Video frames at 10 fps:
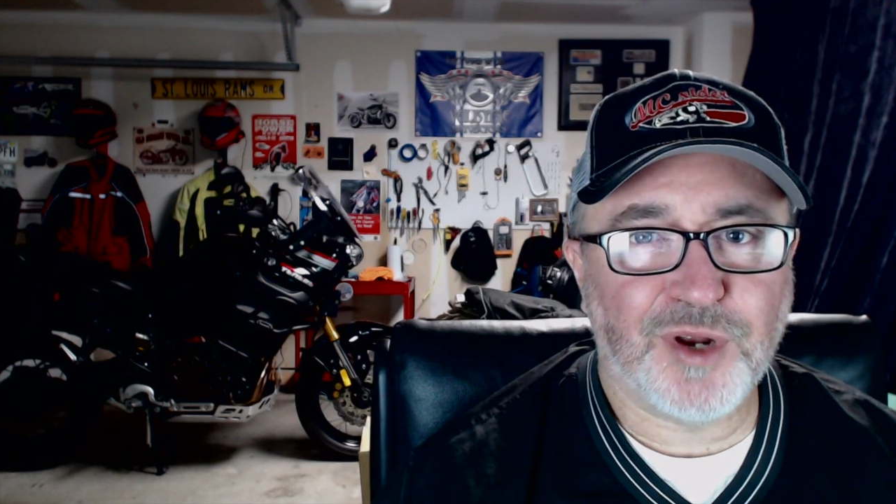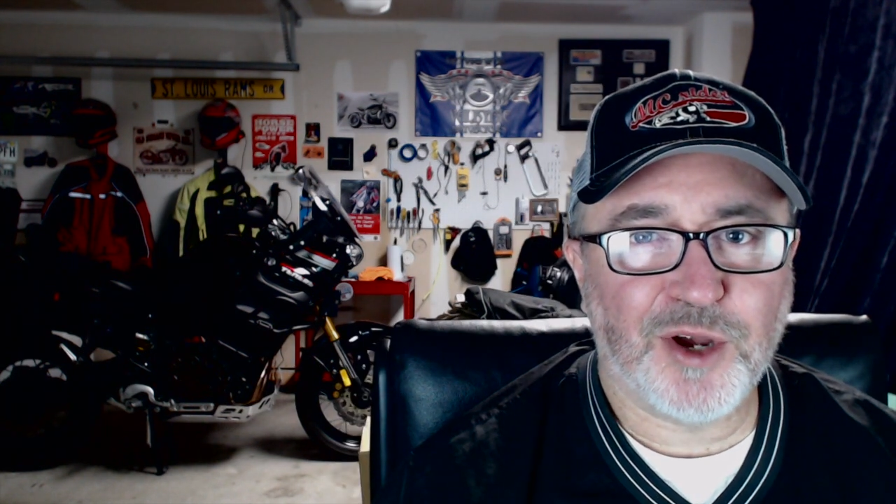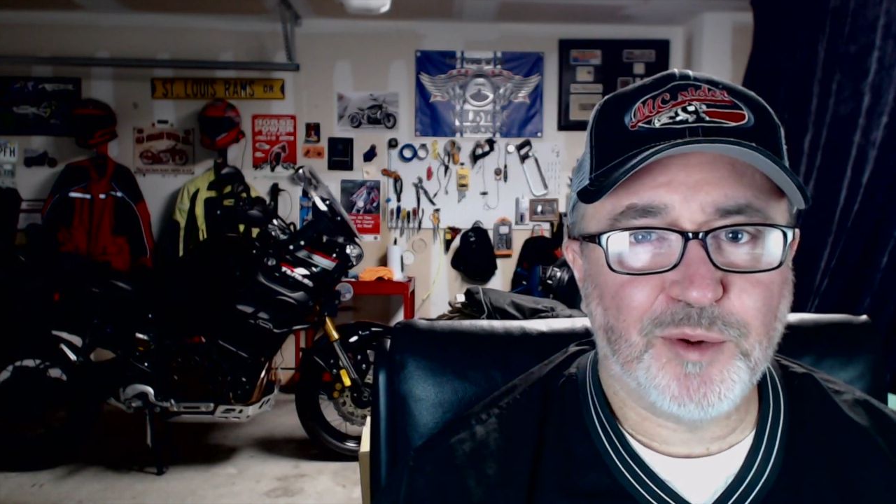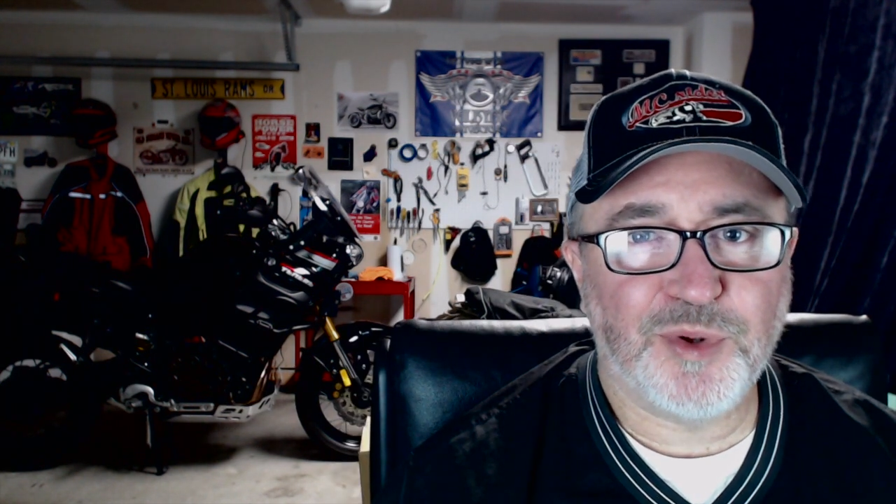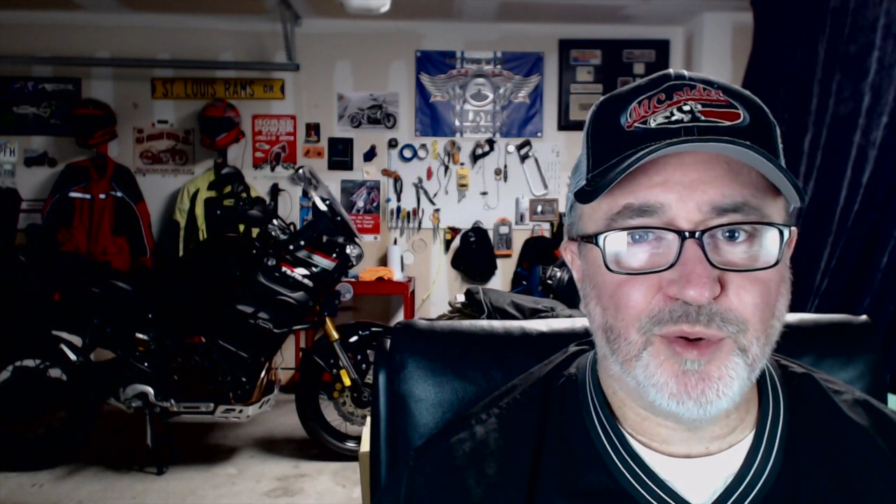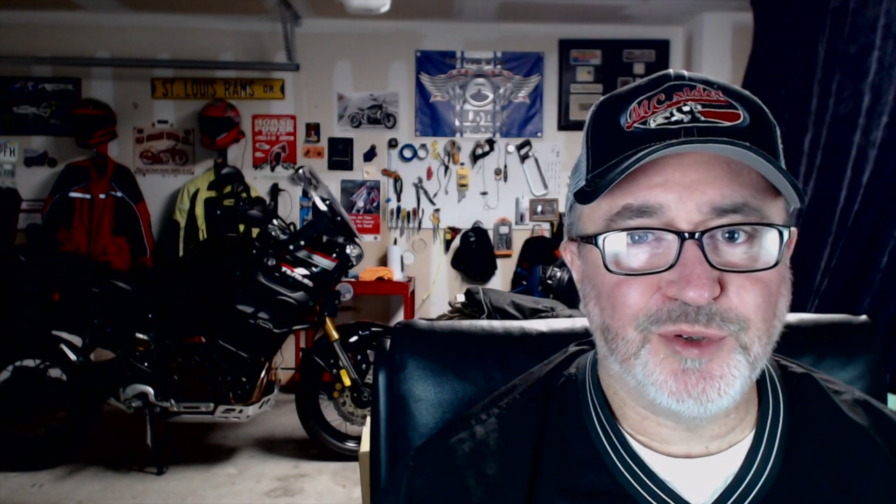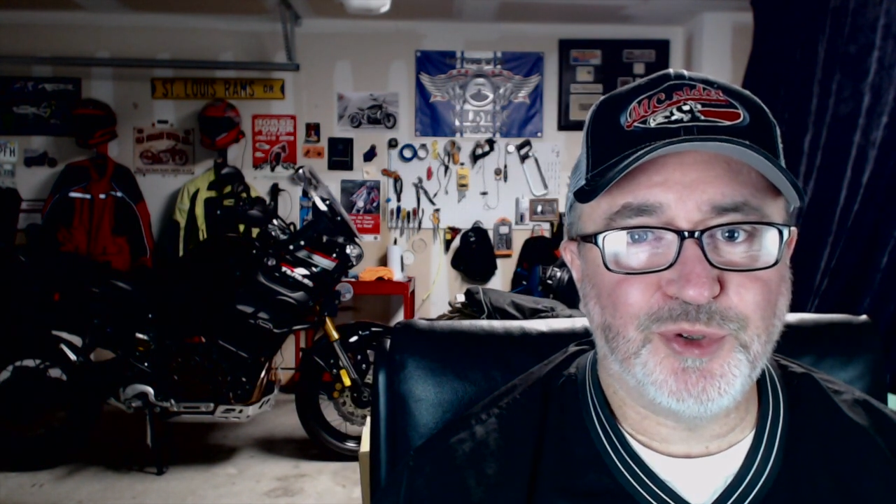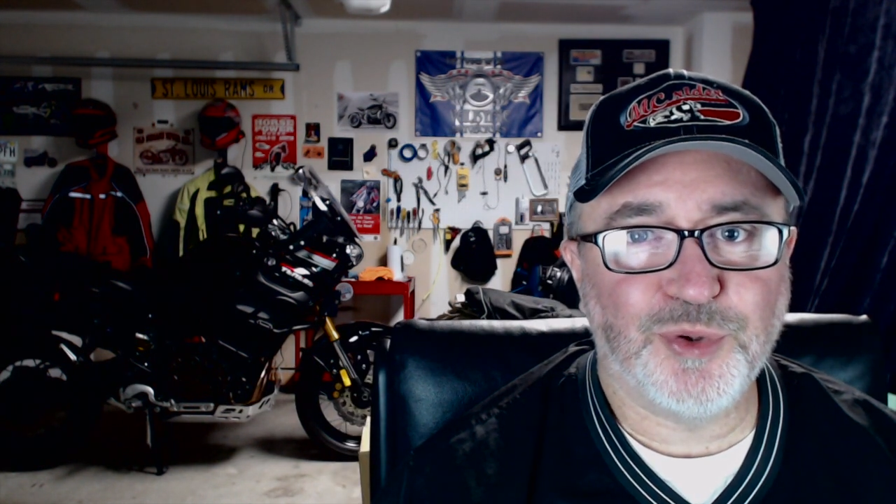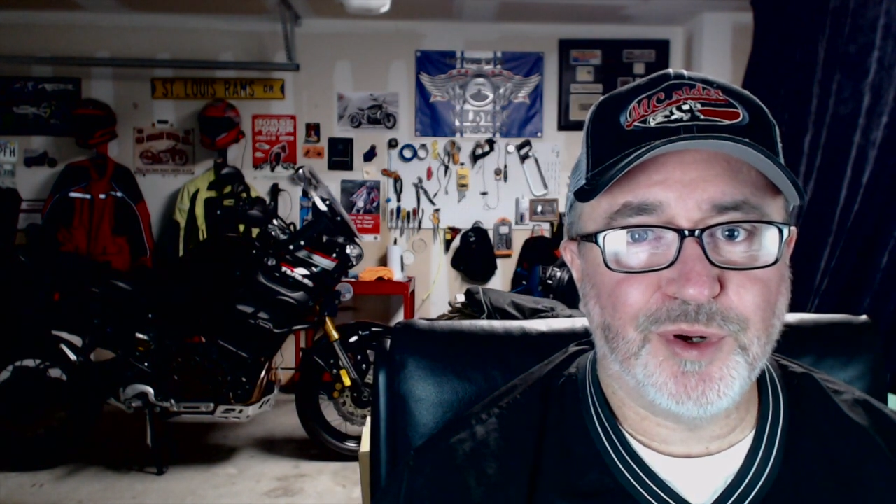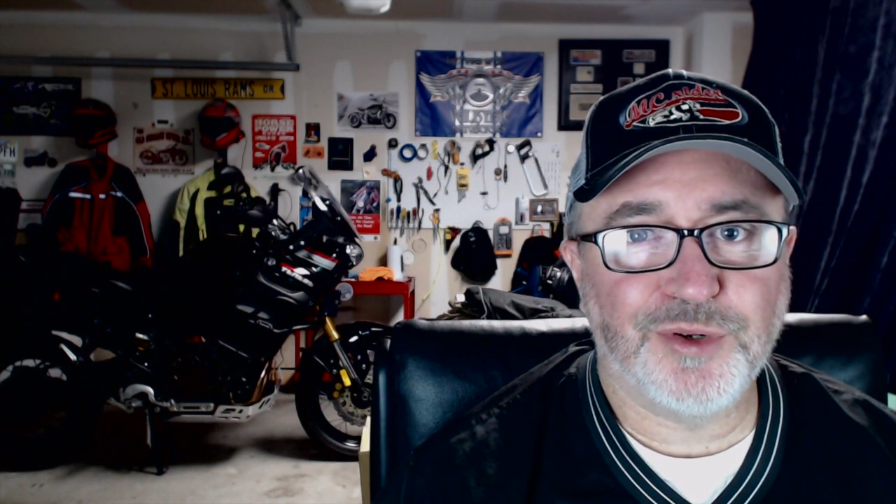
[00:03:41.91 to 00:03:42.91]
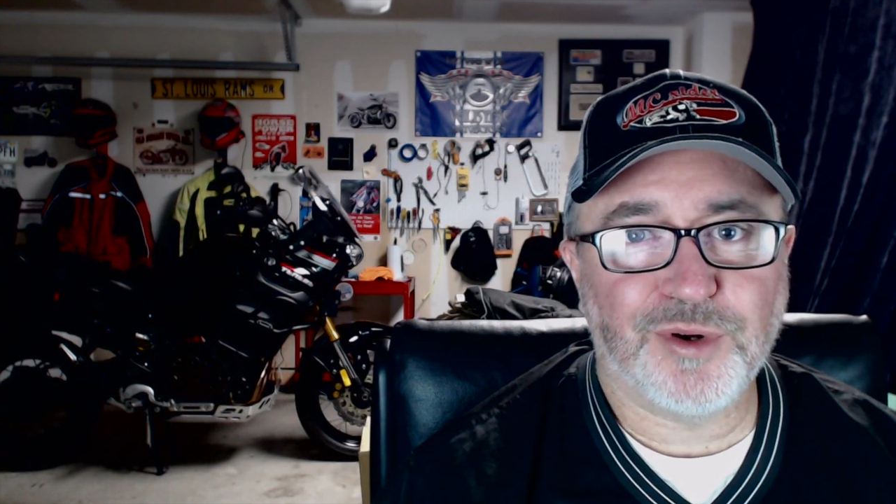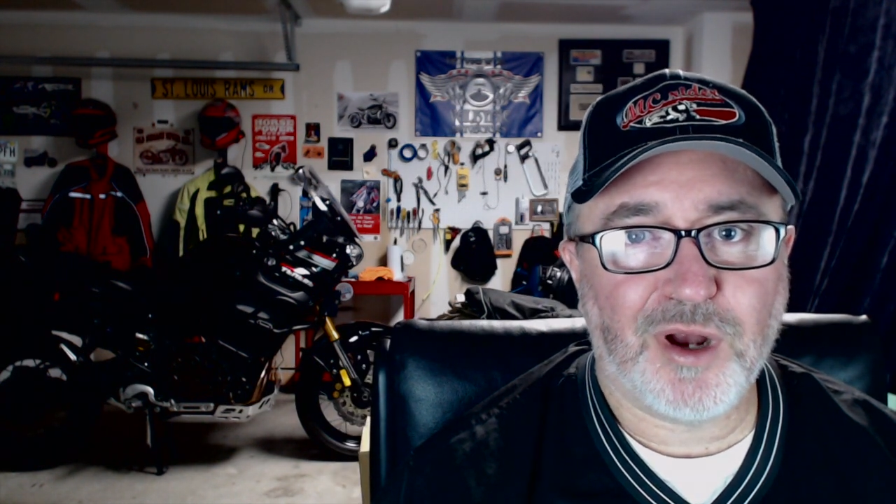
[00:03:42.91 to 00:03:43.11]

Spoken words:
I hope you enjoy your